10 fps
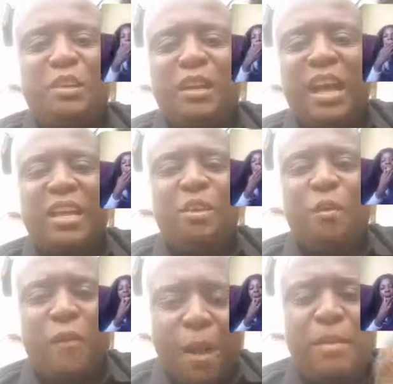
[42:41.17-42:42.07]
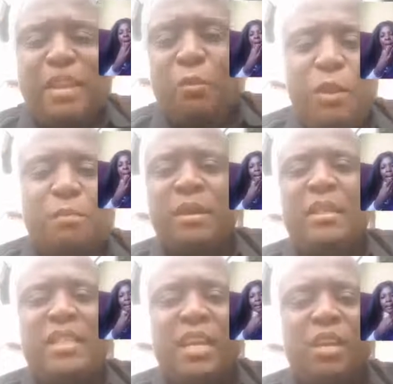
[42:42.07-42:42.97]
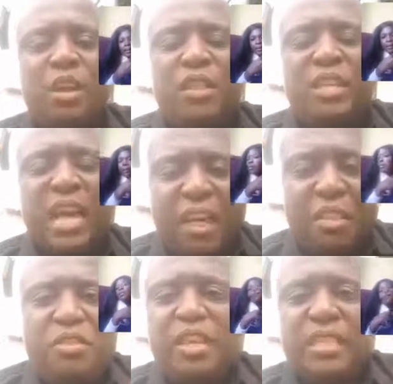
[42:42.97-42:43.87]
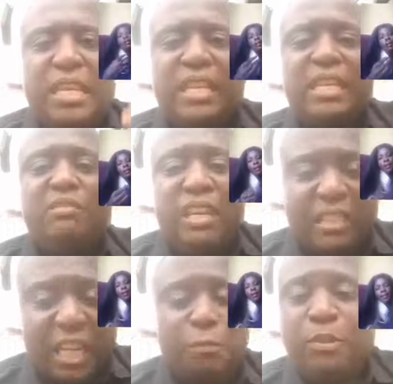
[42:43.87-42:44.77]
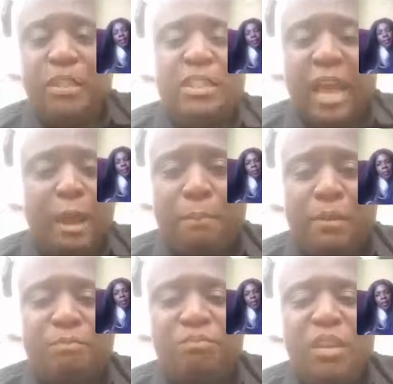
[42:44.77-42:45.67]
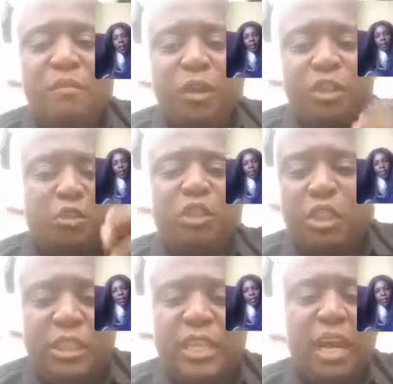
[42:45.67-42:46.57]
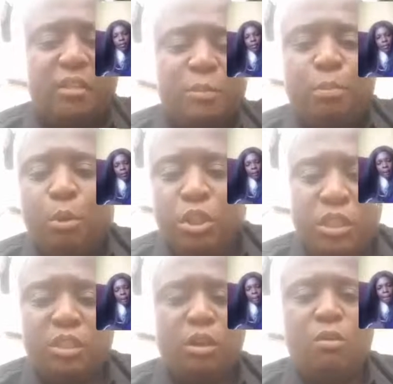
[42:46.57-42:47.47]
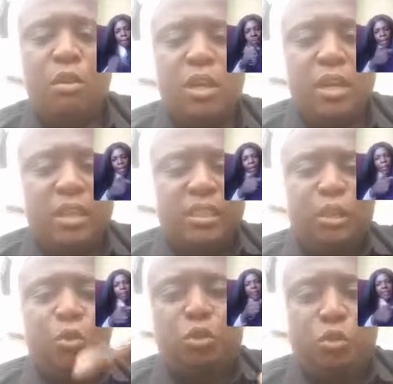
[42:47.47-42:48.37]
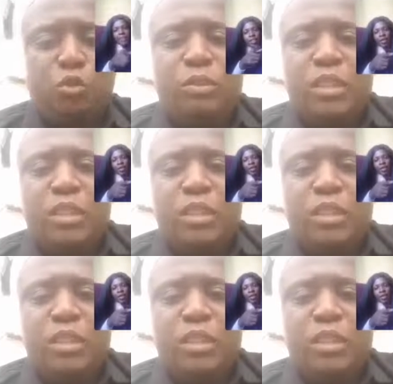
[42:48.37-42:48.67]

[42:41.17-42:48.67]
farming equipment. And there's other things that desperately need to happen for a generation to get out of this bullshit. So salute you, darling.